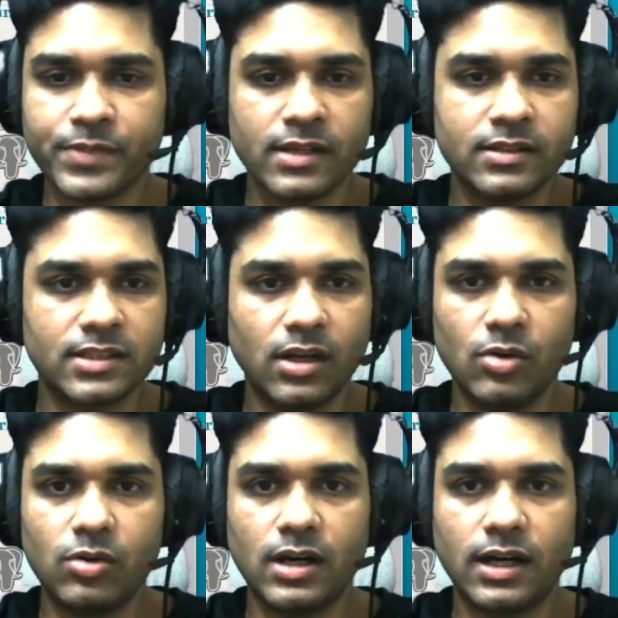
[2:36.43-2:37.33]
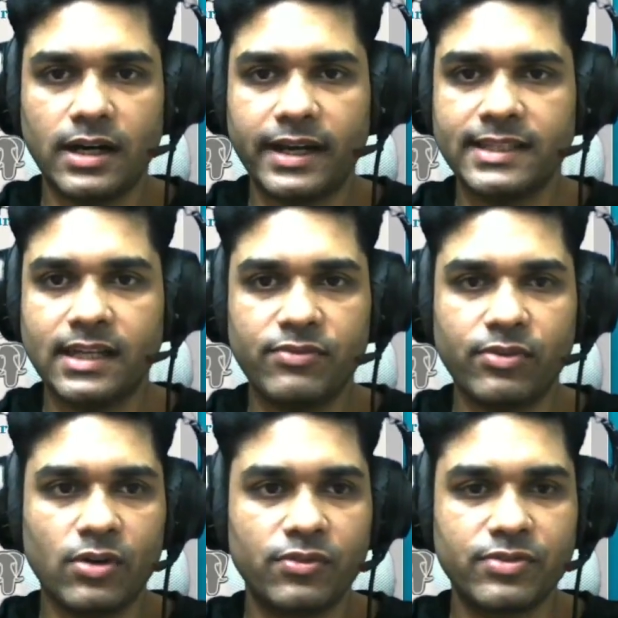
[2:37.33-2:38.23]
So enough
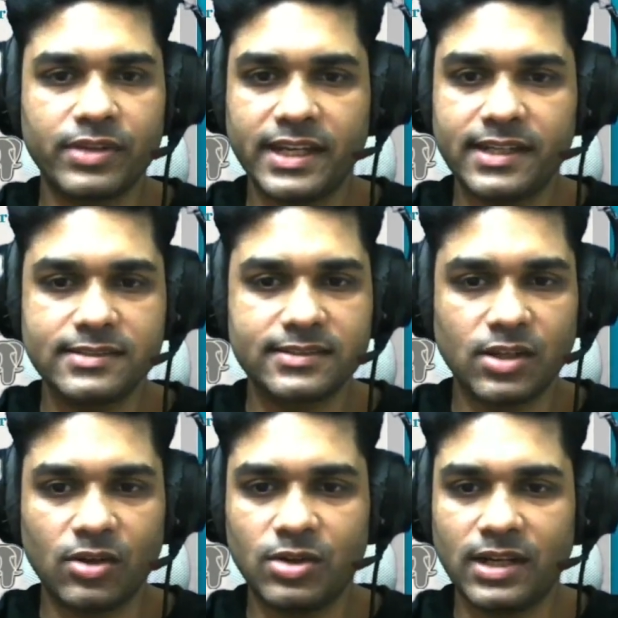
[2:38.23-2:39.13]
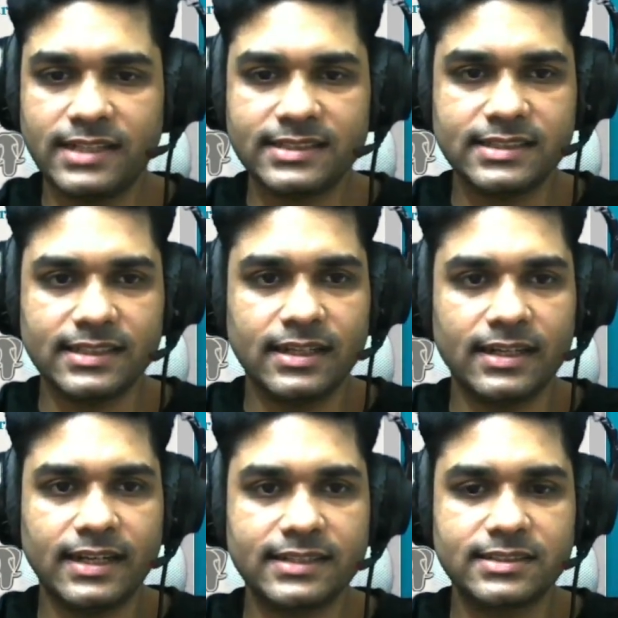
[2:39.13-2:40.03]
of Git. So
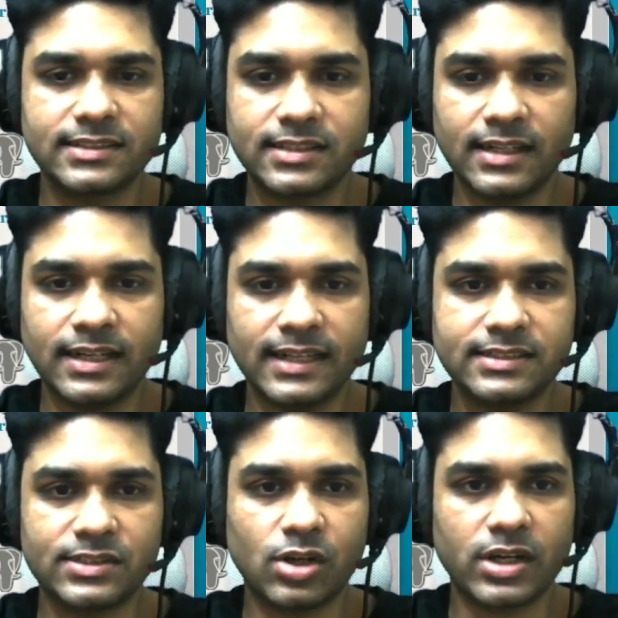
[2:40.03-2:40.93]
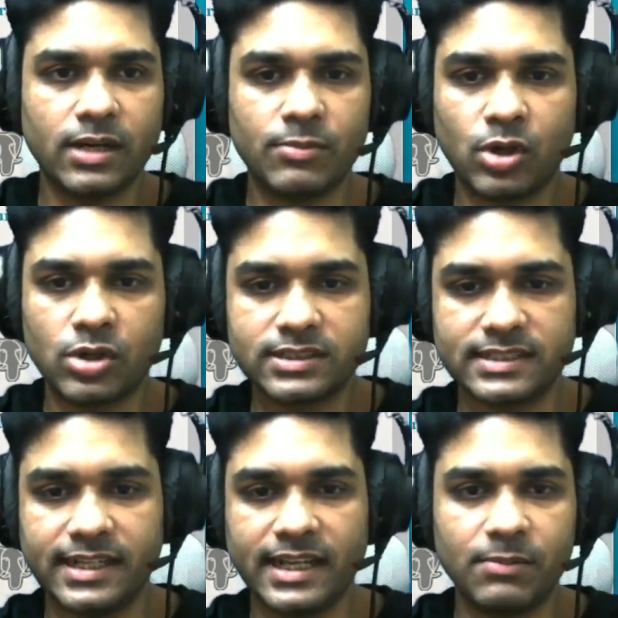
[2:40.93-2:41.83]
let's talk about
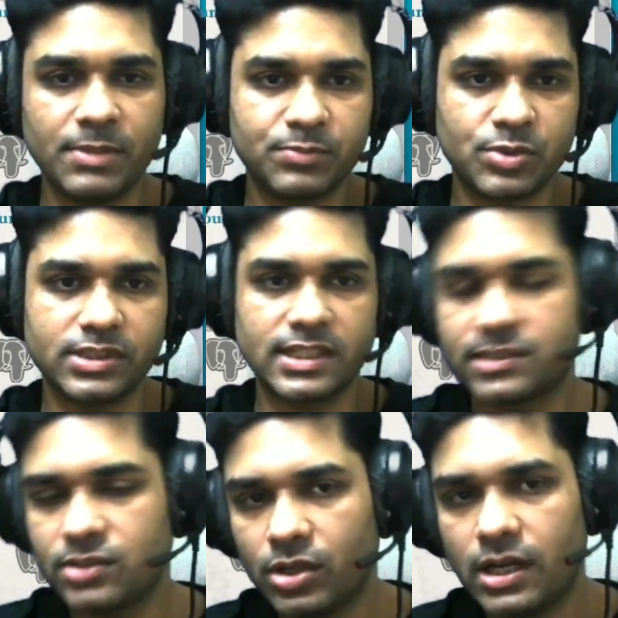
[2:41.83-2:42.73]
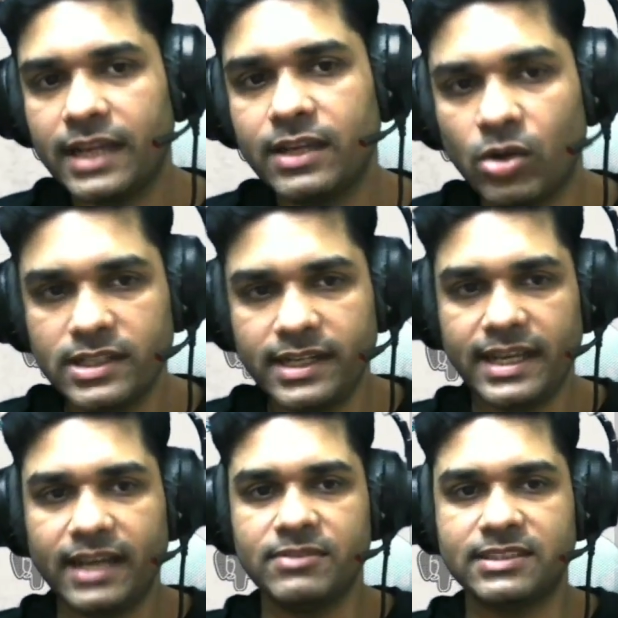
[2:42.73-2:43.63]
setting up a project. So I already
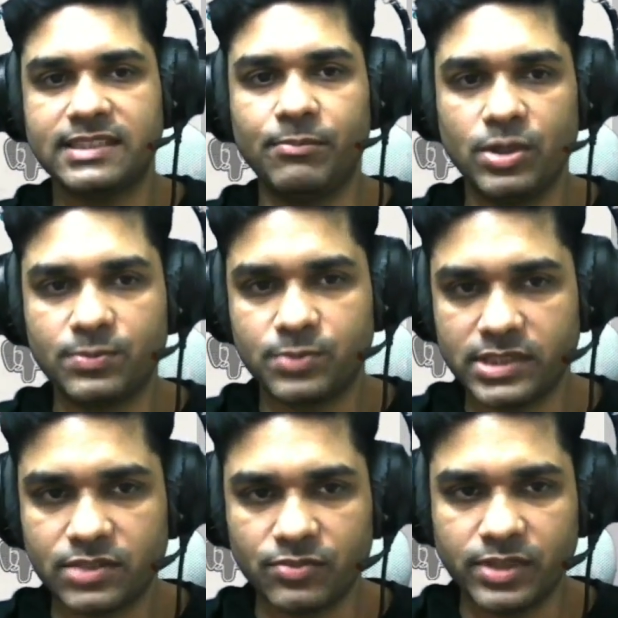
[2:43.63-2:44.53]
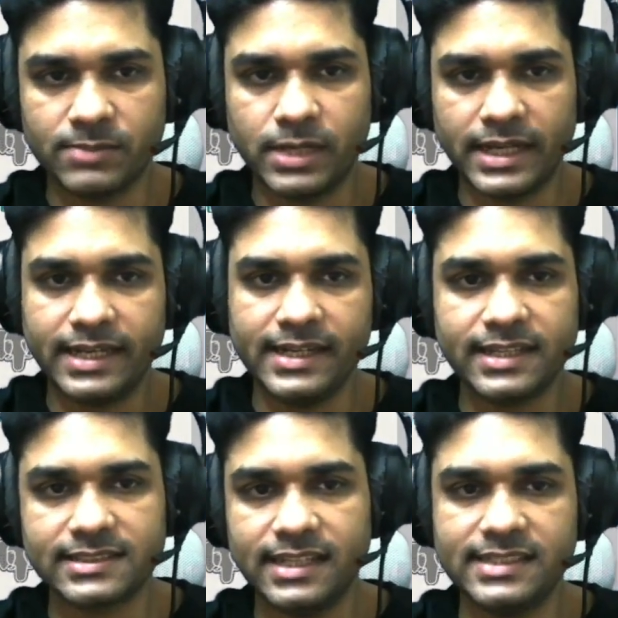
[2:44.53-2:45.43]
have a sample project with my
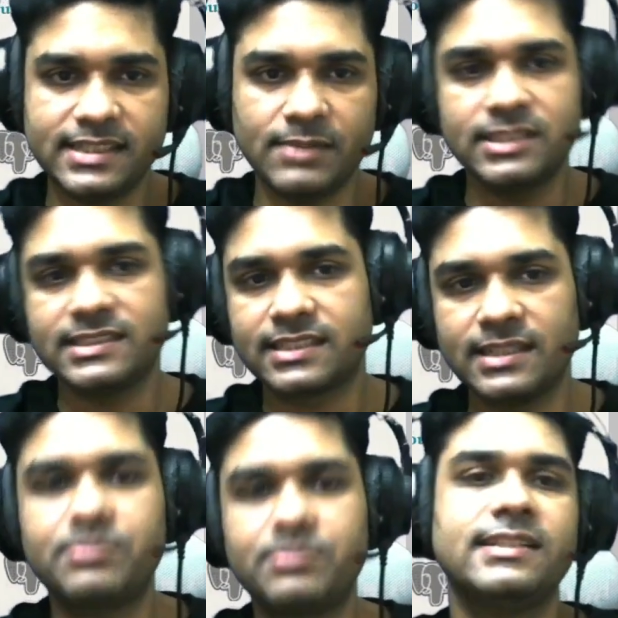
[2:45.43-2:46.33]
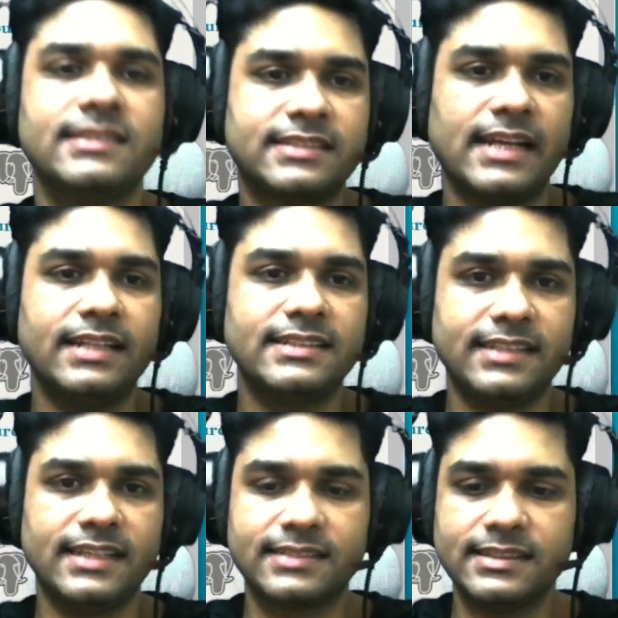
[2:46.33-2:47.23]
index HTML script and style
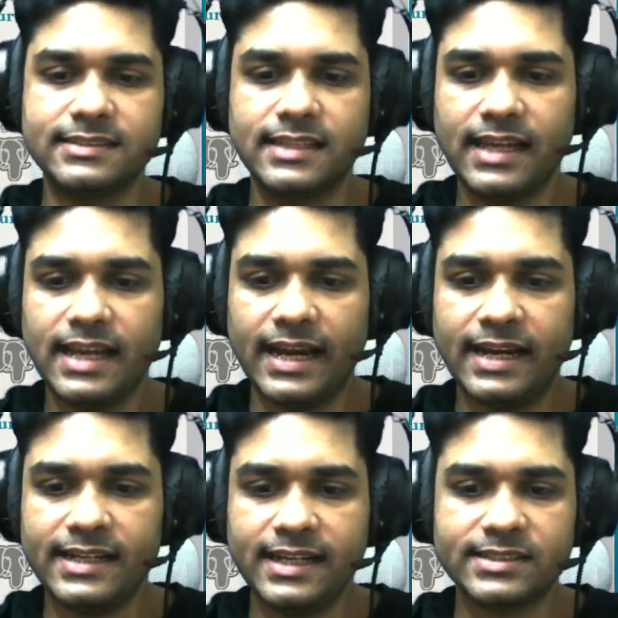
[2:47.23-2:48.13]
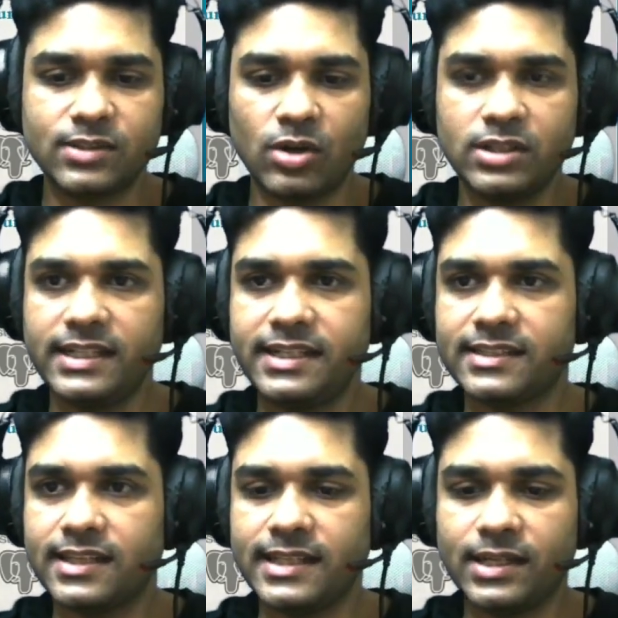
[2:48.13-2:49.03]
CSS, and it's already
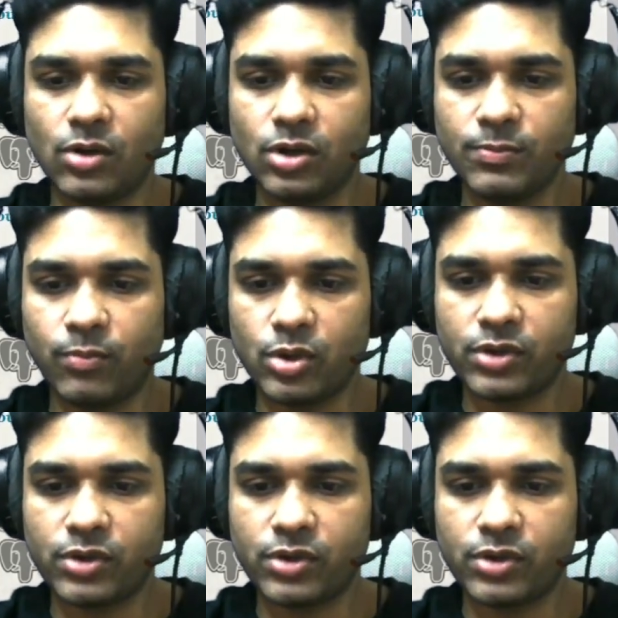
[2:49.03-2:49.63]
running on port